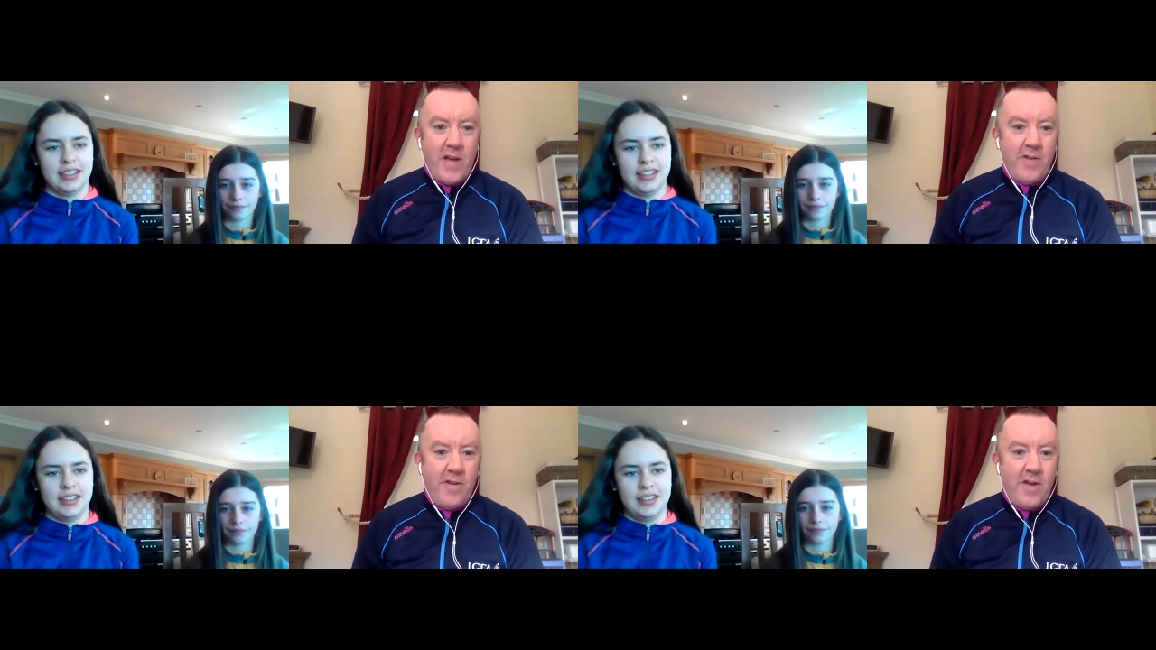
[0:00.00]

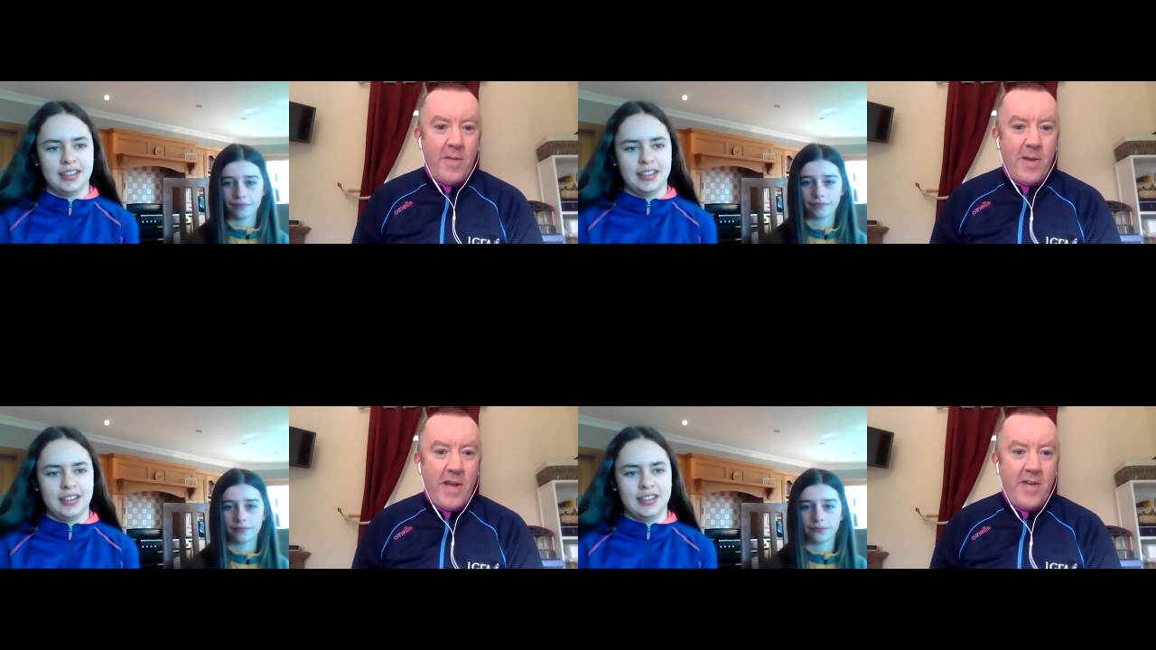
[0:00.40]
Speaker 1: and to
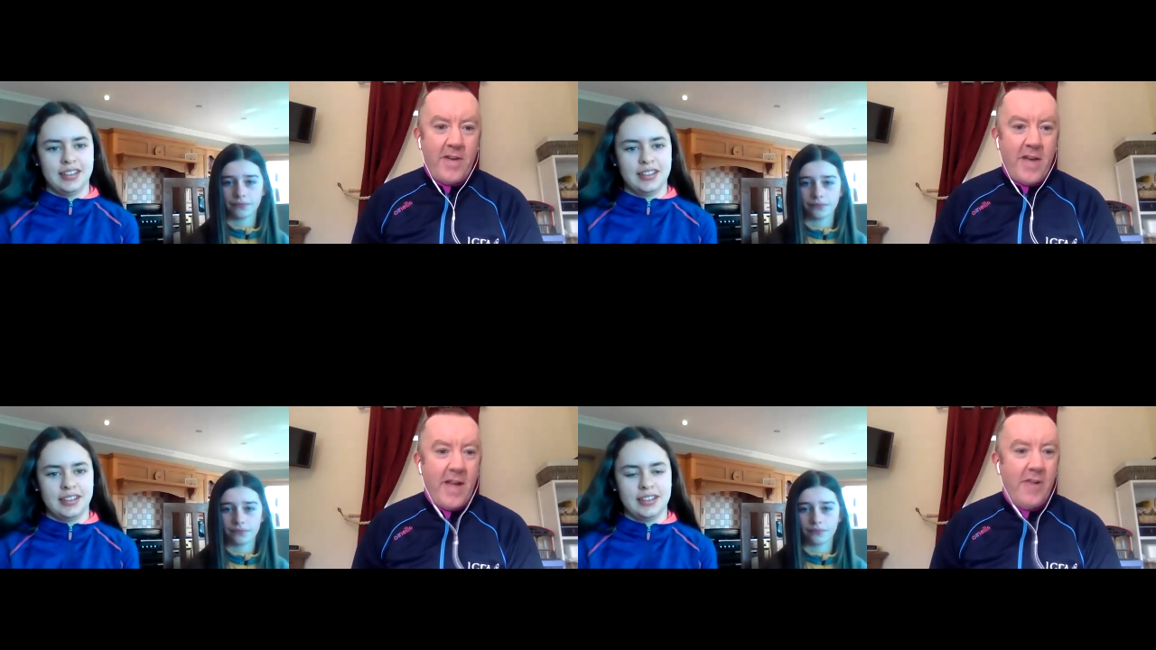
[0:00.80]
nominate
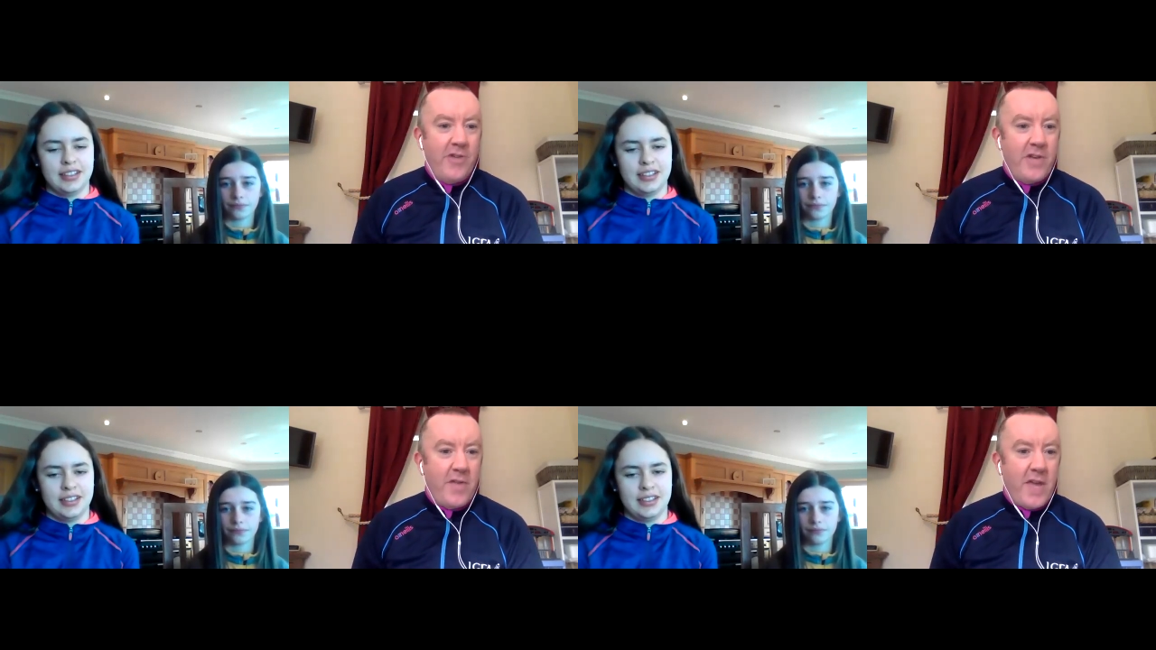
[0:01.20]
an
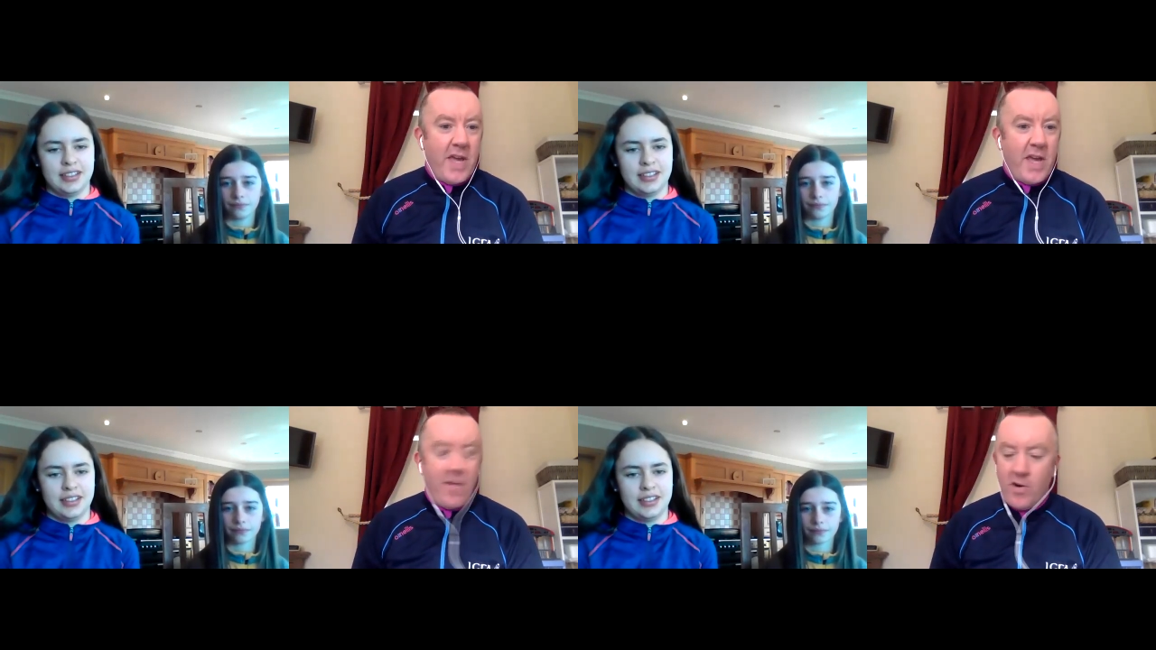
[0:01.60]
LGFA
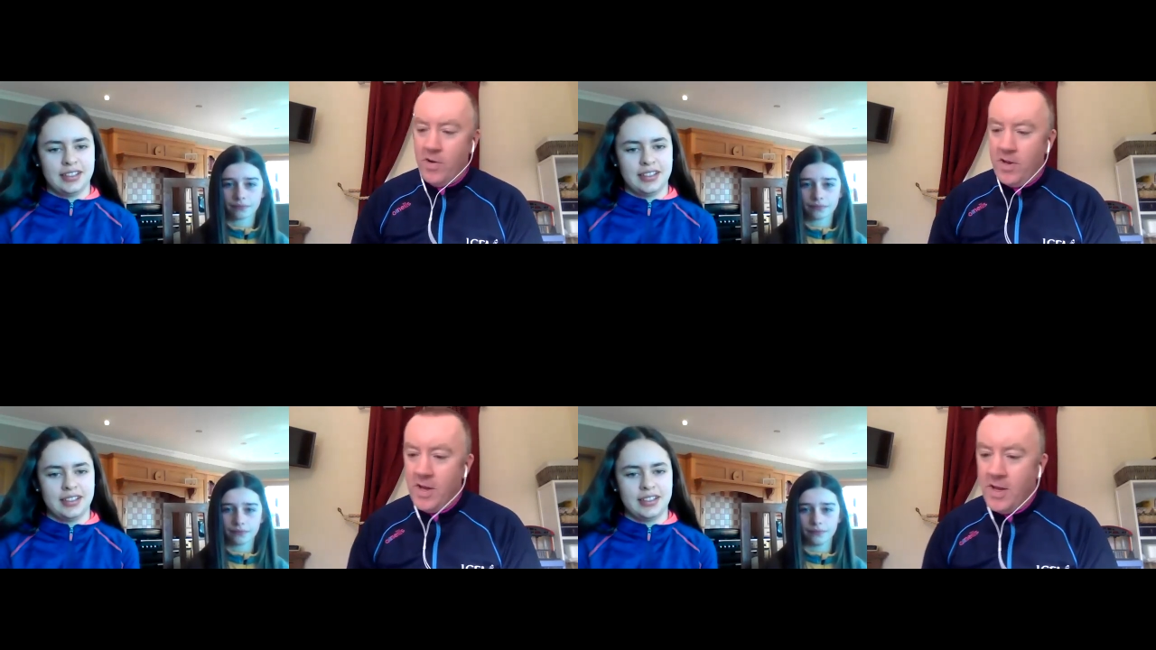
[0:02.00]
hero.